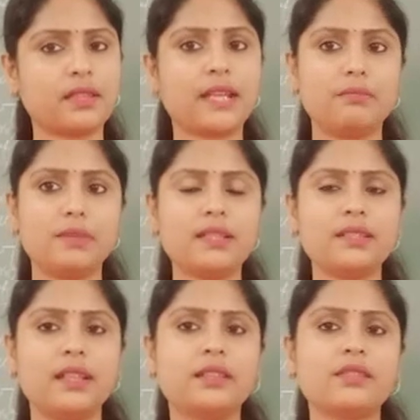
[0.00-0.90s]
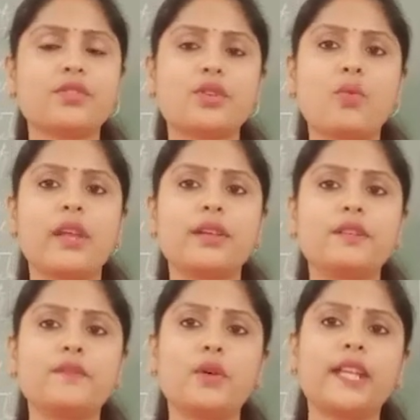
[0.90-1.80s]
That means it is
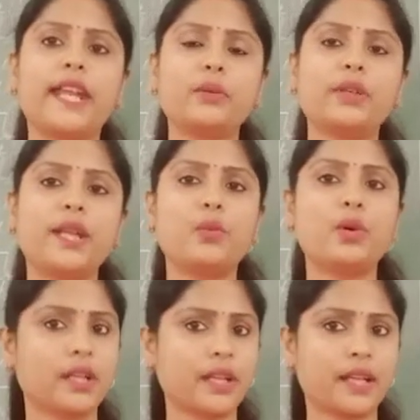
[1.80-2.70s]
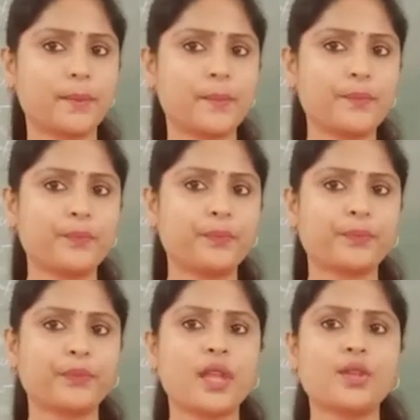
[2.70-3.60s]
required for day-to-day working.
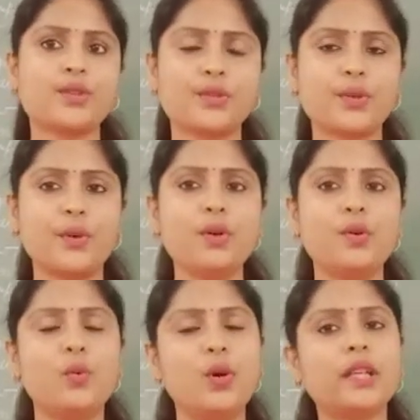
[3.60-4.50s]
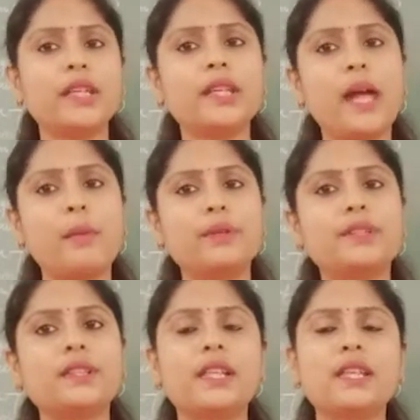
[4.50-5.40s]
So, working
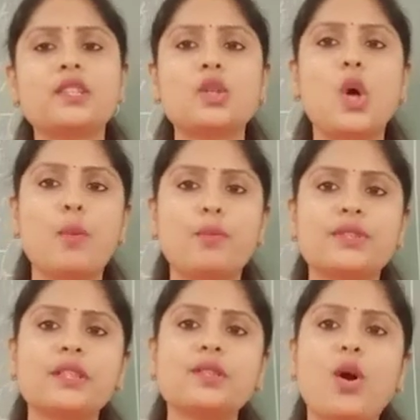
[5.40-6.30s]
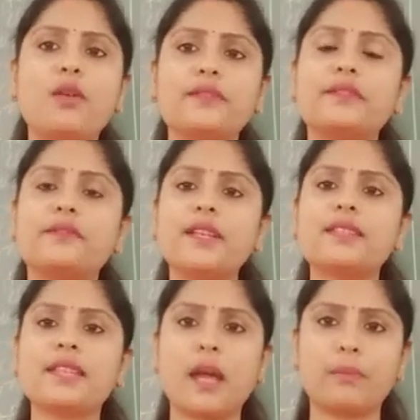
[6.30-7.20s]
capital is the opposite of the
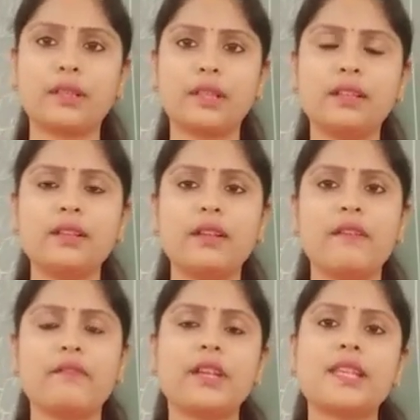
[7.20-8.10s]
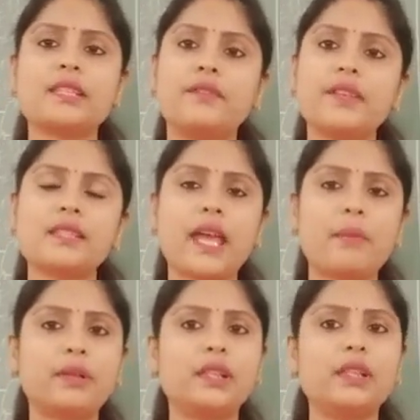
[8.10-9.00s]
fixed capital, whereas fixed
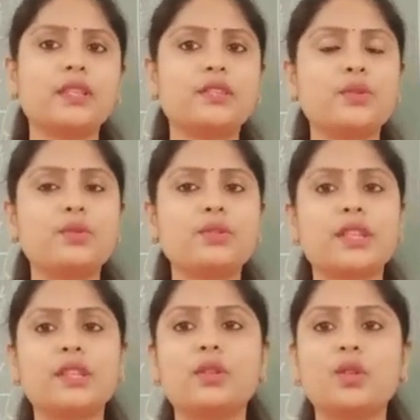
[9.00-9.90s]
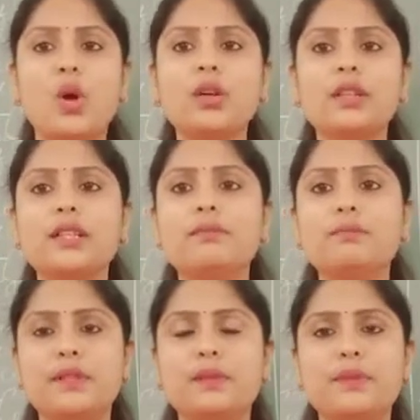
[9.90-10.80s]
capital is used in the
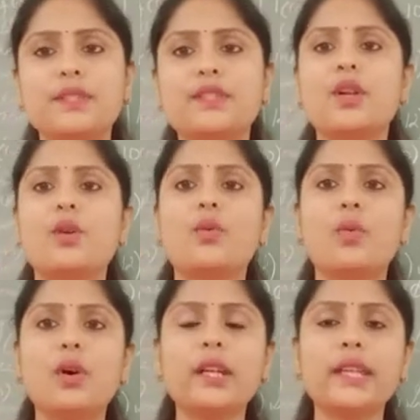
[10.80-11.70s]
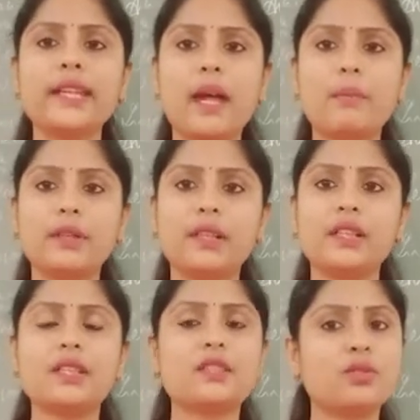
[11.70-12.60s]
long-term purpose. Working capital
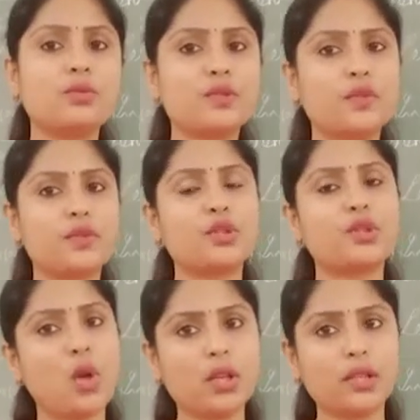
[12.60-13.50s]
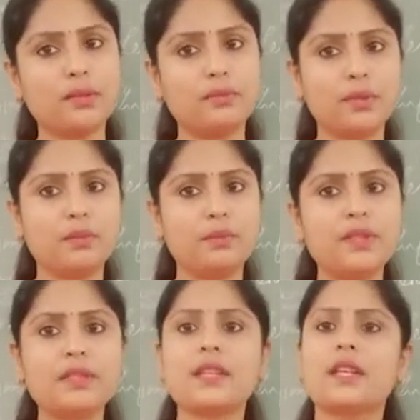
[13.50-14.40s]
is used for the short-term
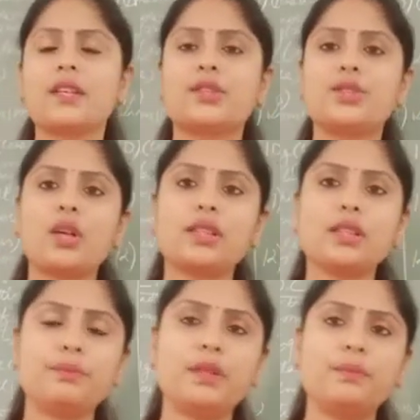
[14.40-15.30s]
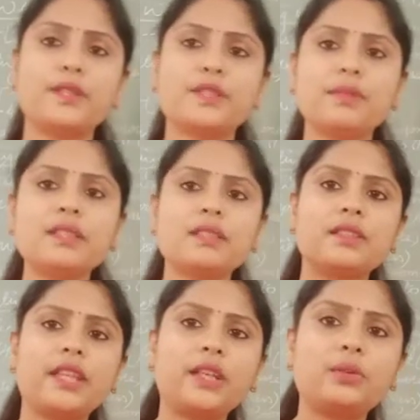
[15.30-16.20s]
purpose. Short-term purpose means
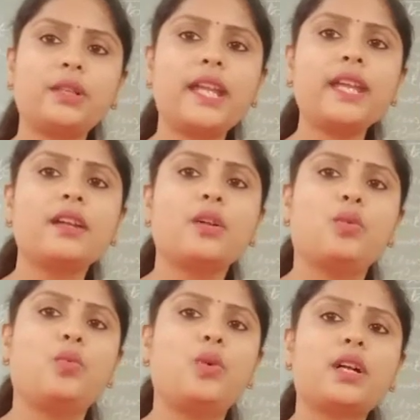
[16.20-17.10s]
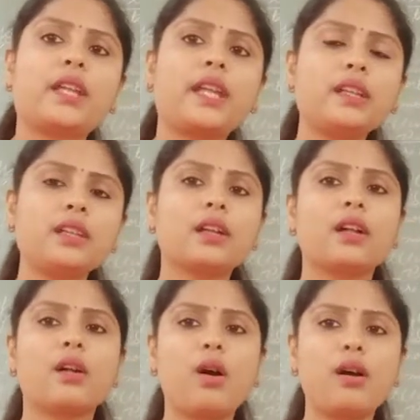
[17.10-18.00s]
day-to-day working
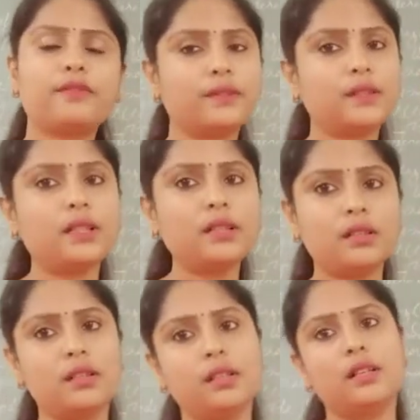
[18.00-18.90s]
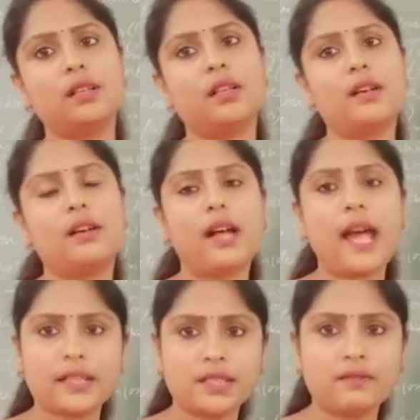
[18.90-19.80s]
of the
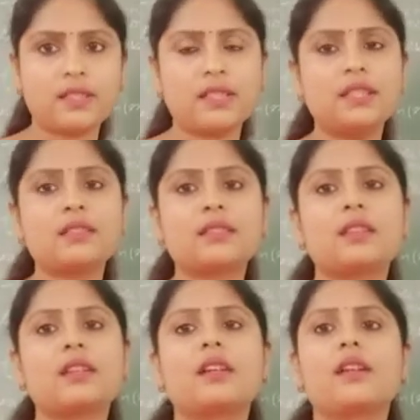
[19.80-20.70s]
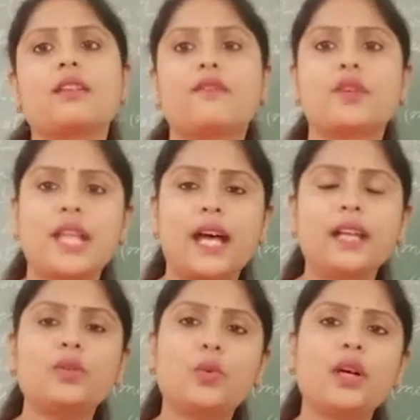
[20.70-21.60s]
activities. For
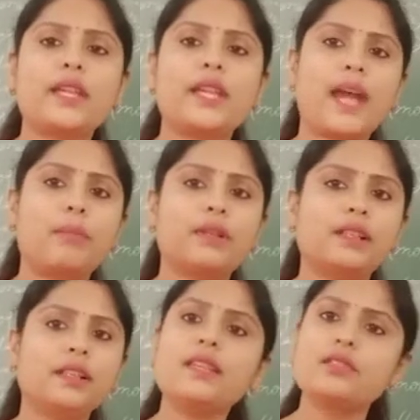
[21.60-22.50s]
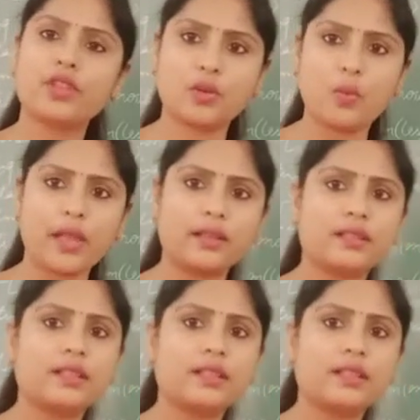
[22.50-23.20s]
that, working capital is required.